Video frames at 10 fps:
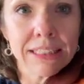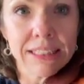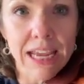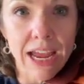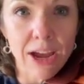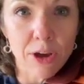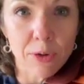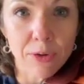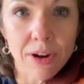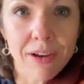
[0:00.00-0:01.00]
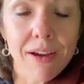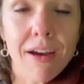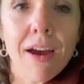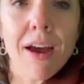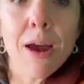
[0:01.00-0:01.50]
down,
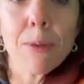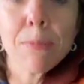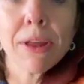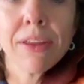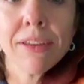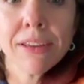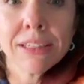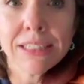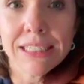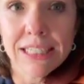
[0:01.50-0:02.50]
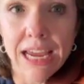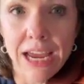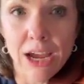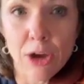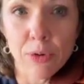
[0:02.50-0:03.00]
up,
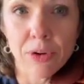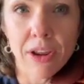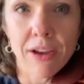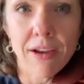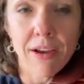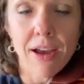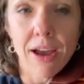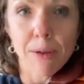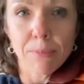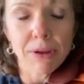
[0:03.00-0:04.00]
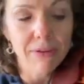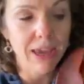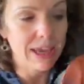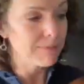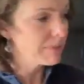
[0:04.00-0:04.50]
down, up.
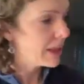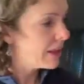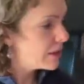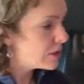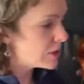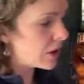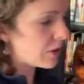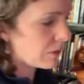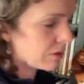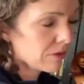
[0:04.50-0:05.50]
Okay? So,